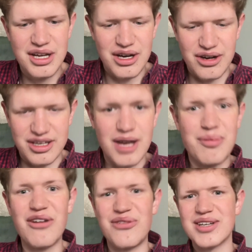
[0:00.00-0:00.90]
Okay,
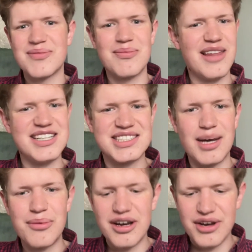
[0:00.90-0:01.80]
perfect. Let's jump
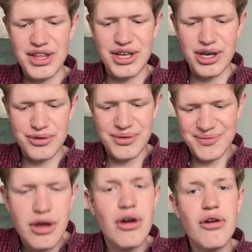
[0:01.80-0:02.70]
right into the code.
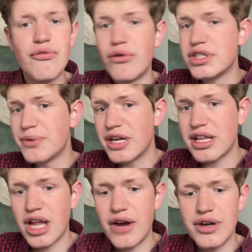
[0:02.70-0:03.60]
First, we're
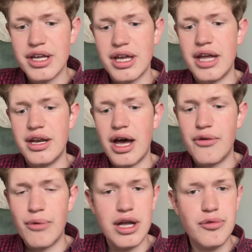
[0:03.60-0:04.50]
declaring an
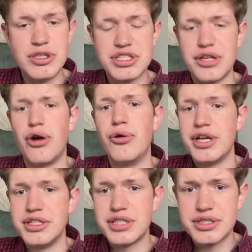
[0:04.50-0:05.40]
array which can hold
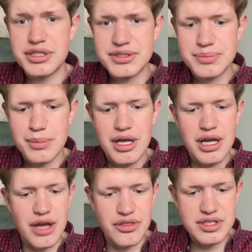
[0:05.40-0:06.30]
integers.
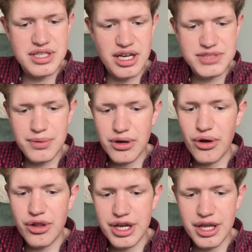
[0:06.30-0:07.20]
In this case, we're
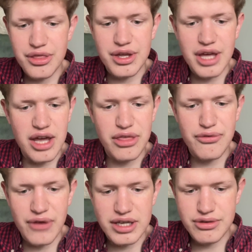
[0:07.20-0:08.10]
calling it the Kth
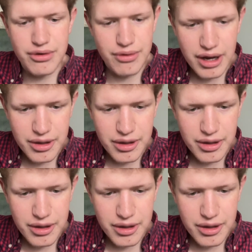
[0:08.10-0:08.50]
factor array.